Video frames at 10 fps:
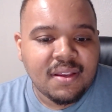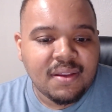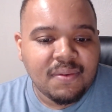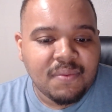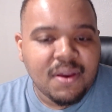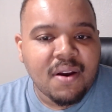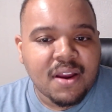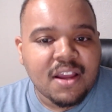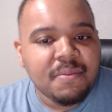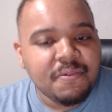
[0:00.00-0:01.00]
we are
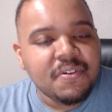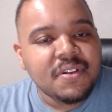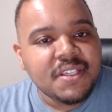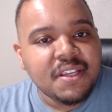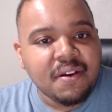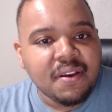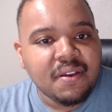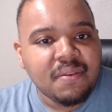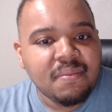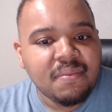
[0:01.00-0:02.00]
coming for the
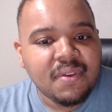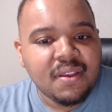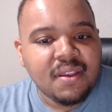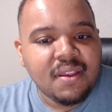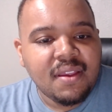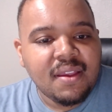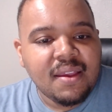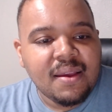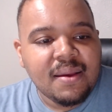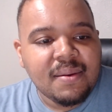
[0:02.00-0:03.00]
CRM,
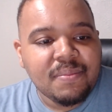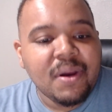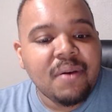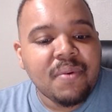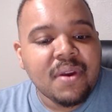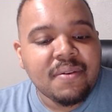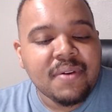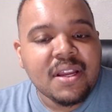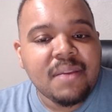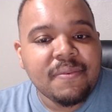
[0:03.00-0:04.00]
but
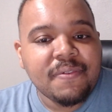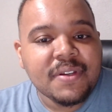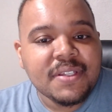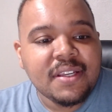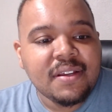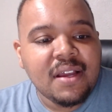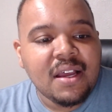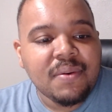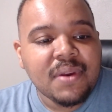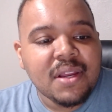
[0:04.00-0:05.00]
we're coming for
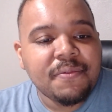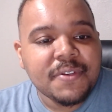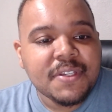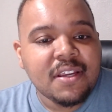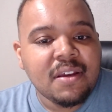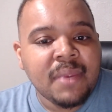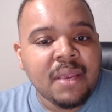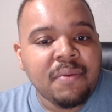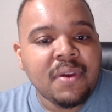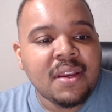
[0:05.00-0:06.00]
the we're coming for CRM,
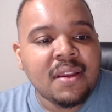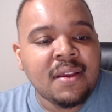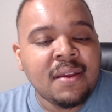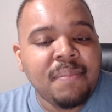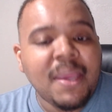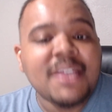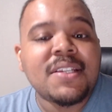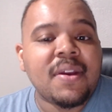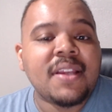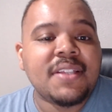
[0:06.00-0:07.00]
and we're gonna
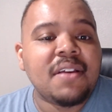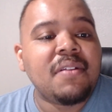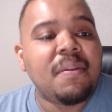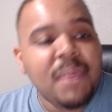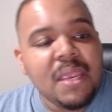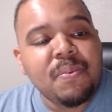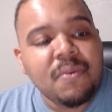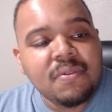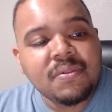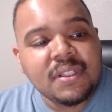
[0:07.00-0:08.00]
basically run to tell the
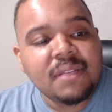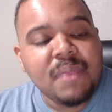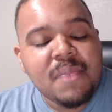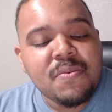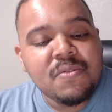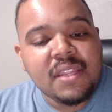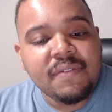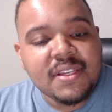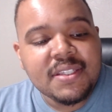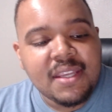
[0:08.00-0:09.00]
people who live
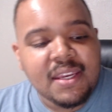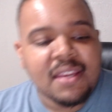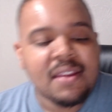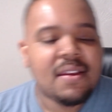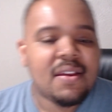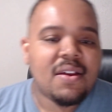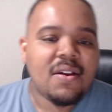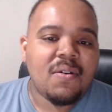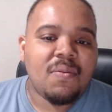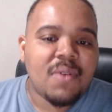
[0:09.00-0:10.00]
in the city,
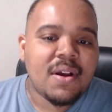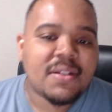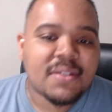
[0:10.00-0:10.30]
what.